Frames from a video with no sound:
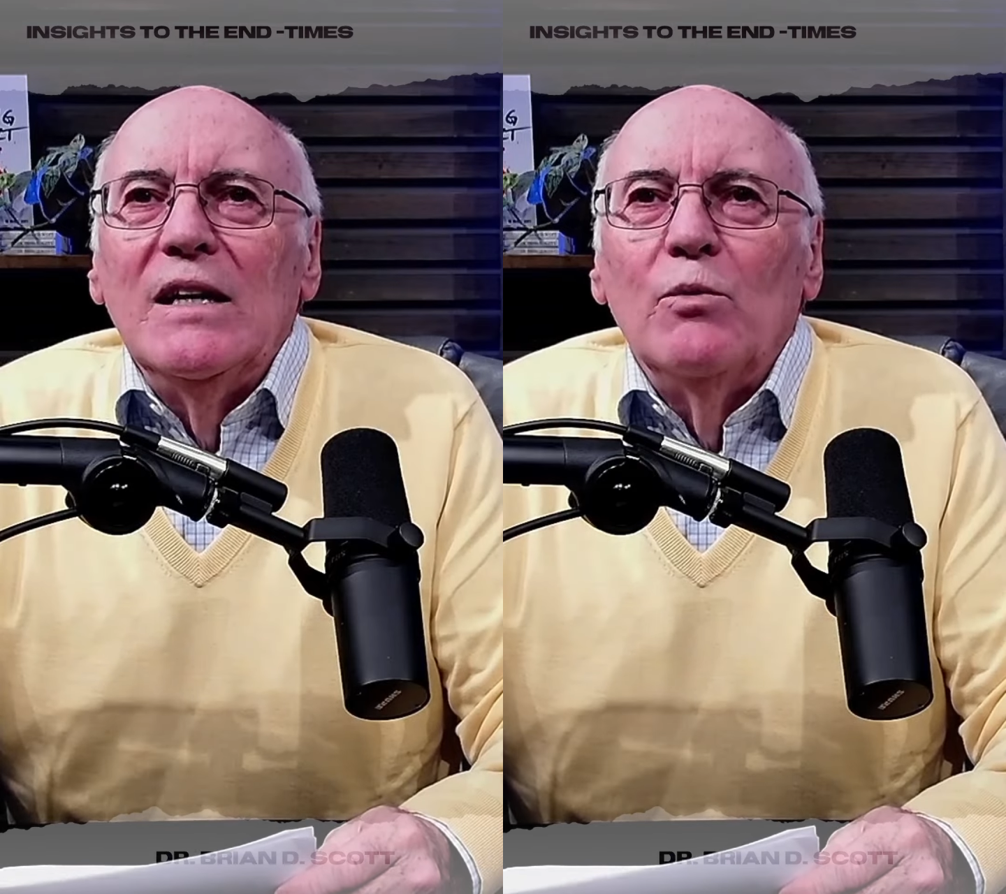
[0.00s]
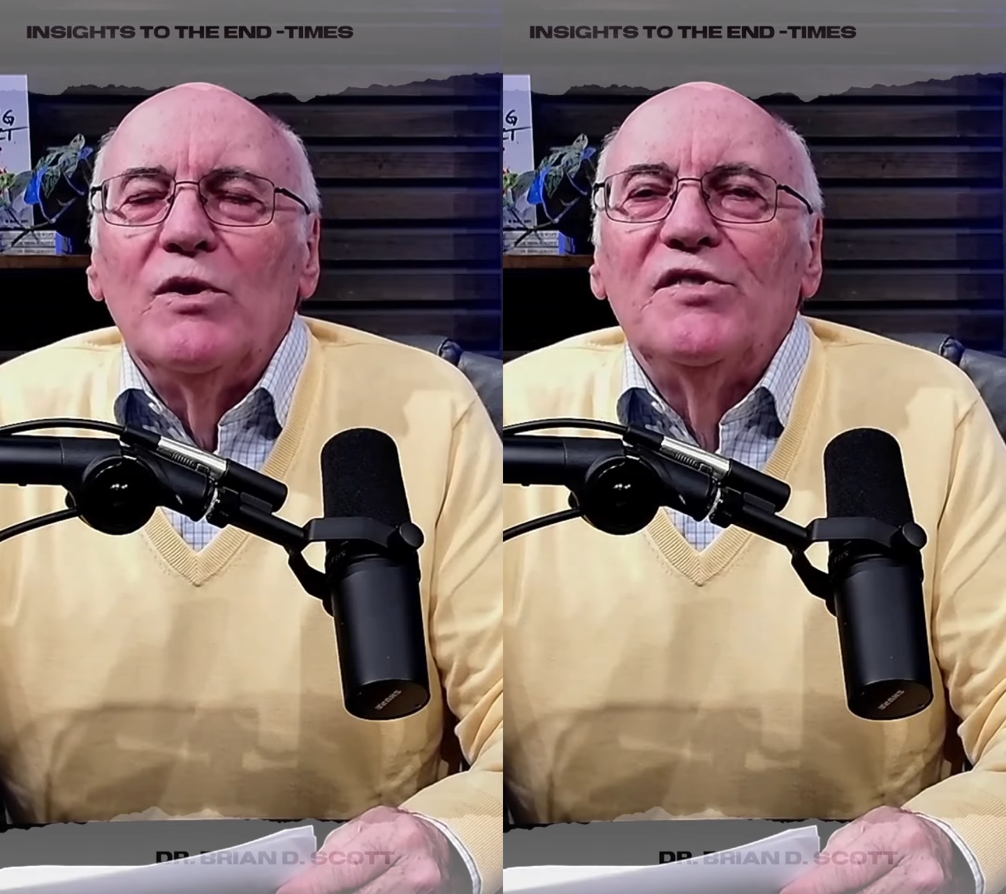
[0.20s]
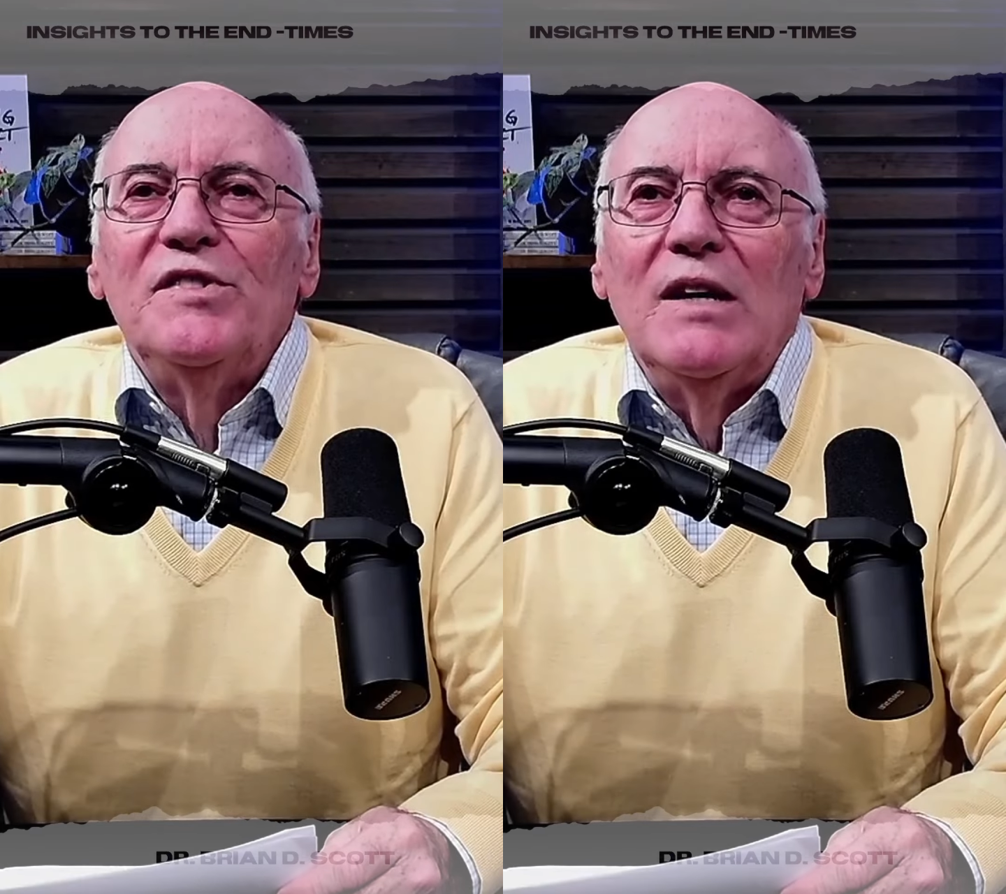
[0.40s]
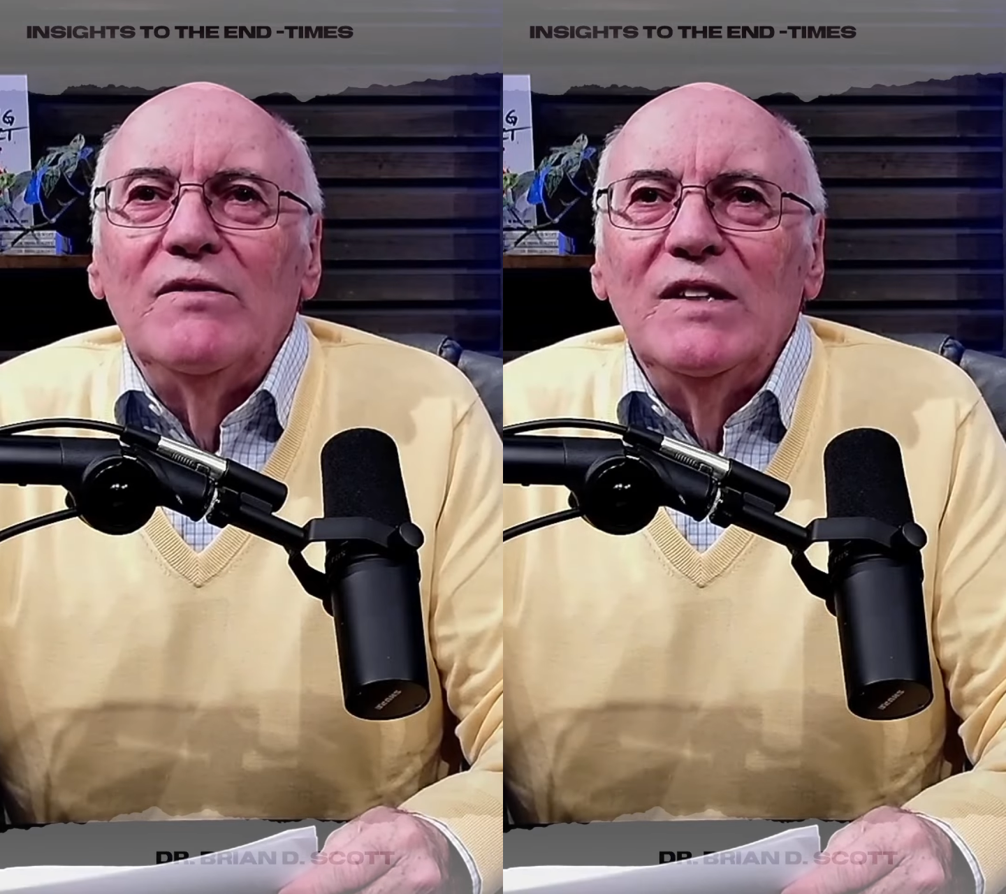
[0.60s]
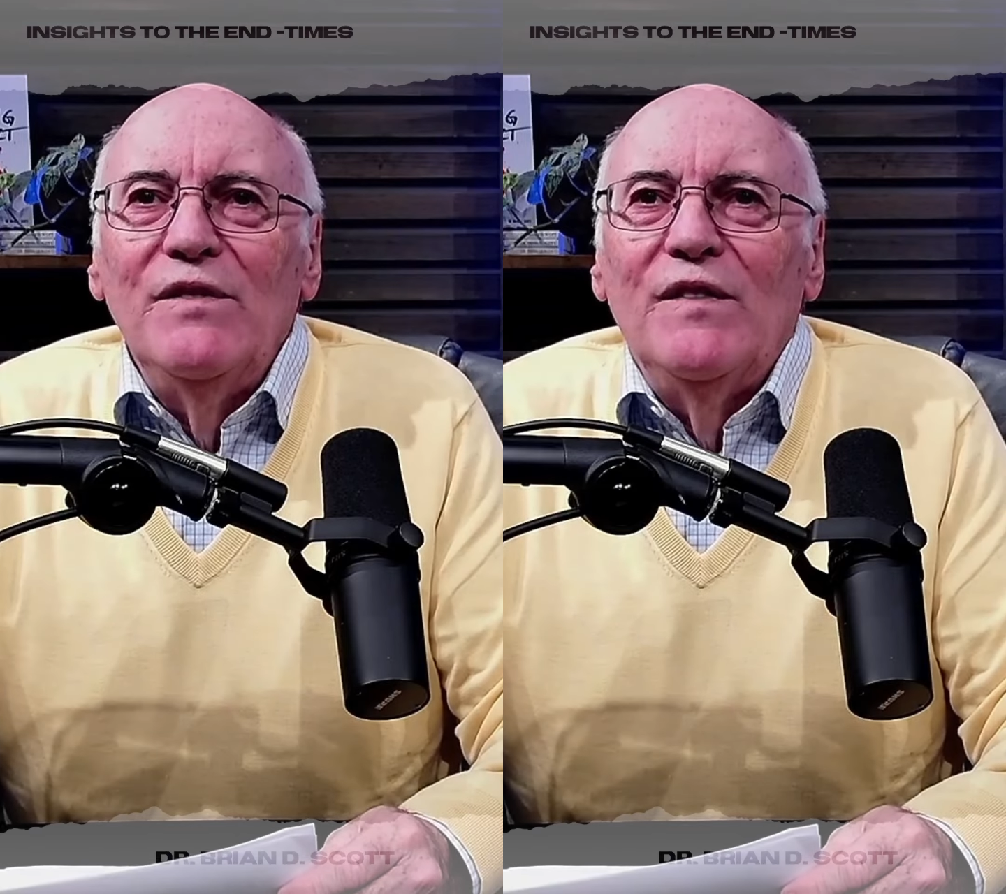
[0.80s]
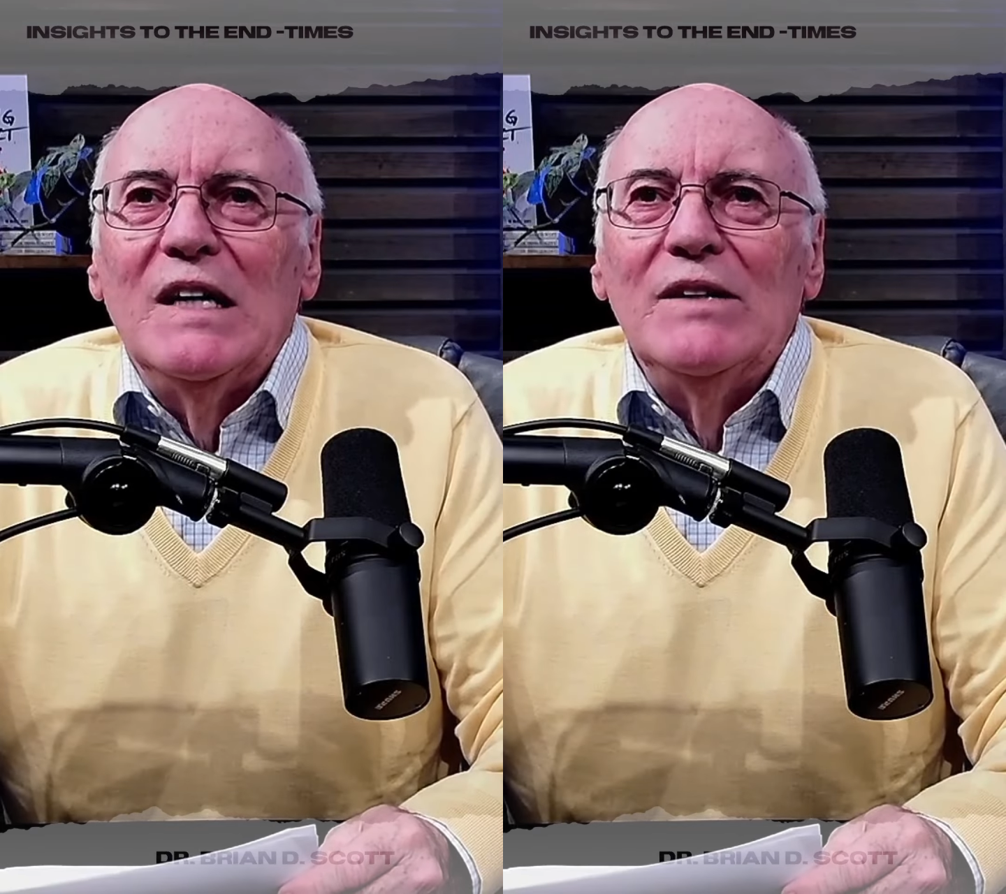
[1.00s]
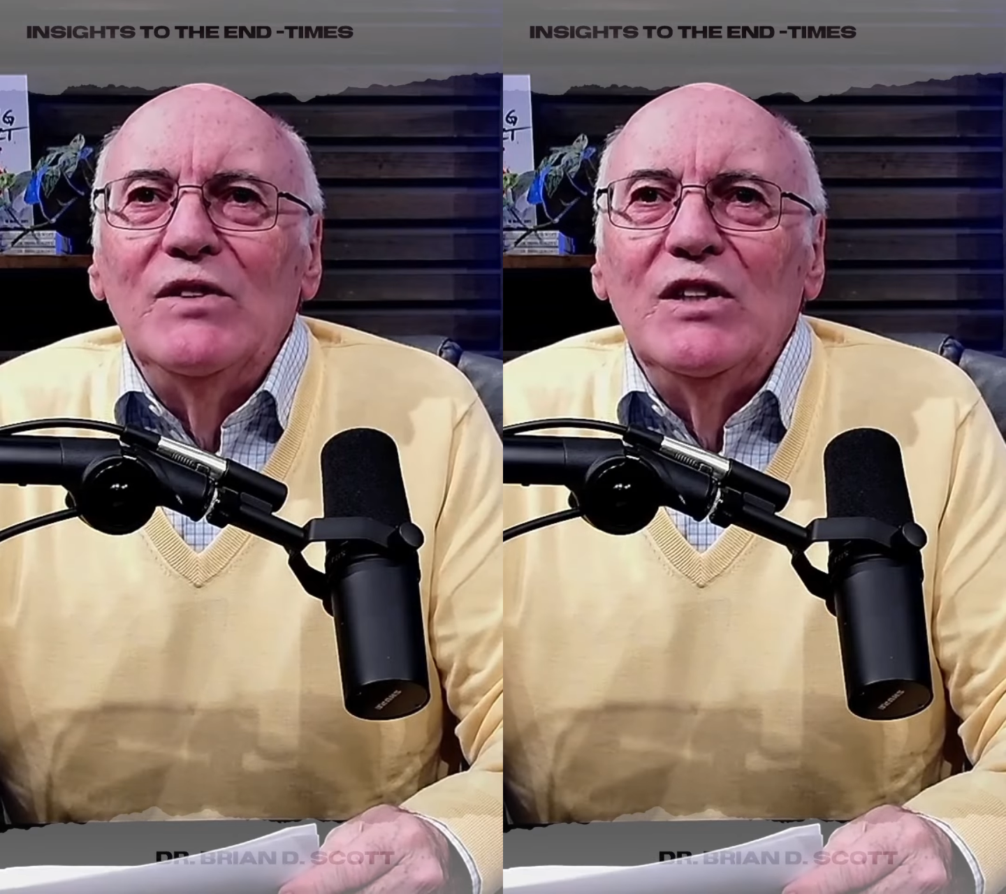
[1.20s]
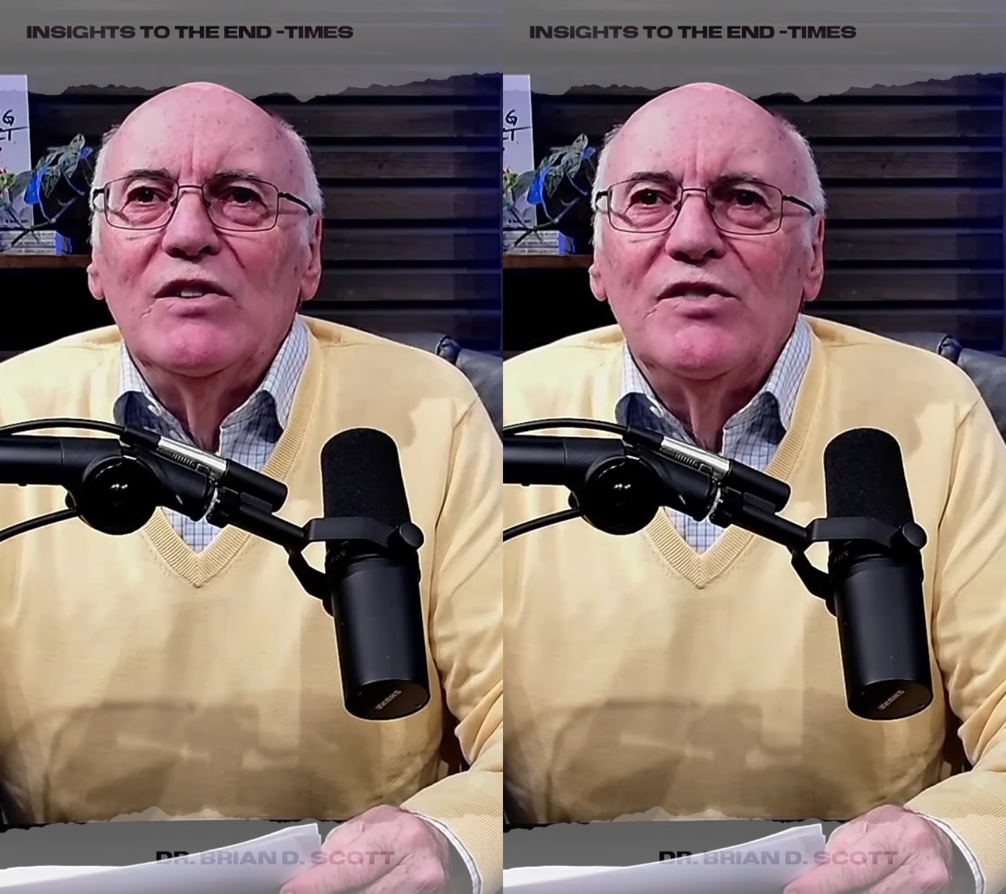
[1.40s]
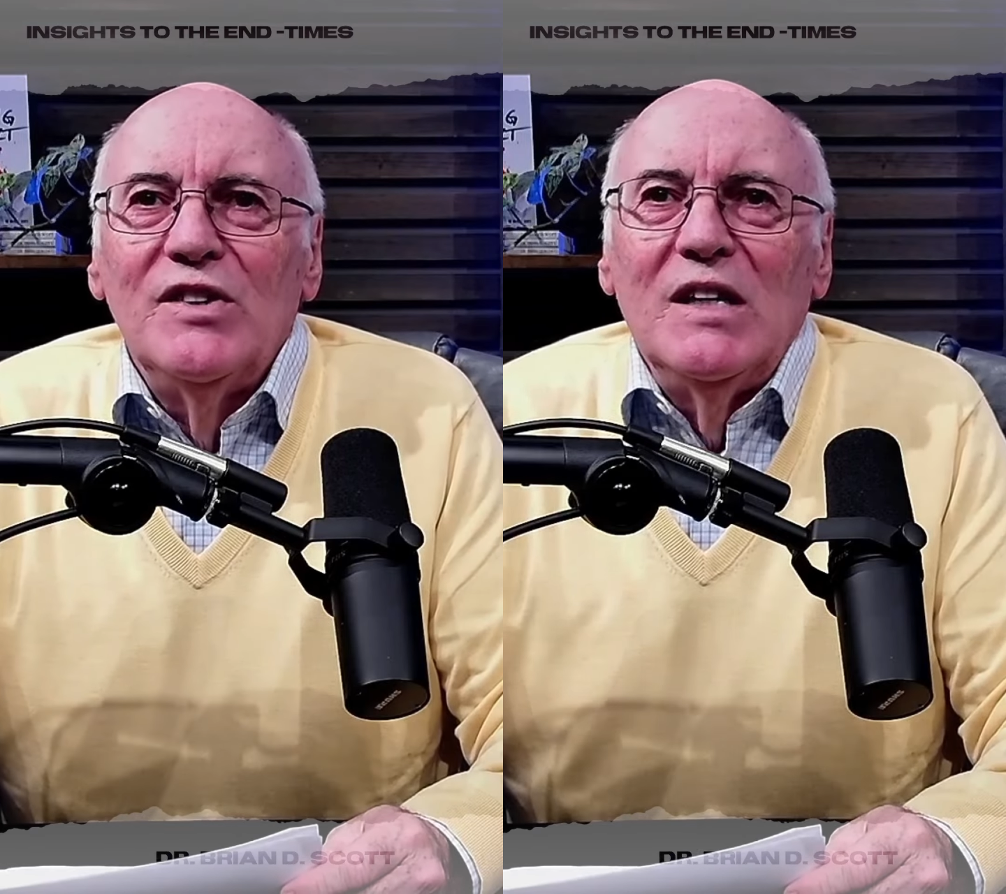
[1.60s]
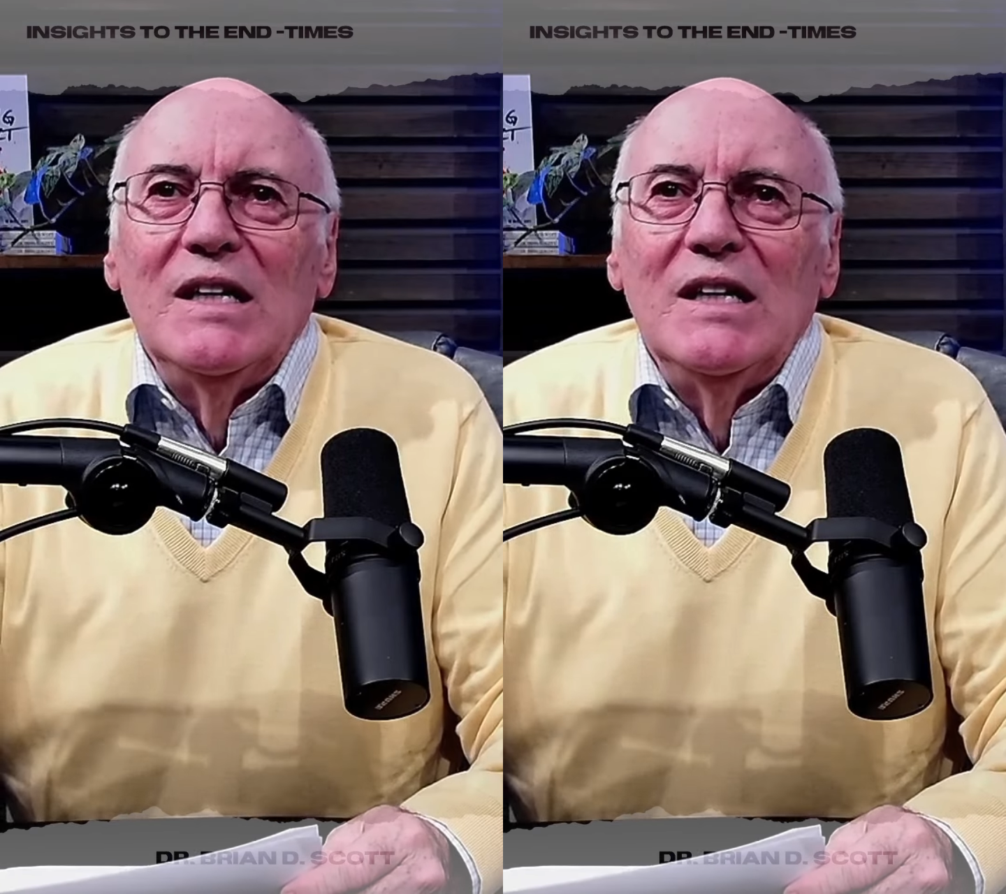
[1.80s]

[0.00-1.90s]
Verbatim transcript: We're 75 years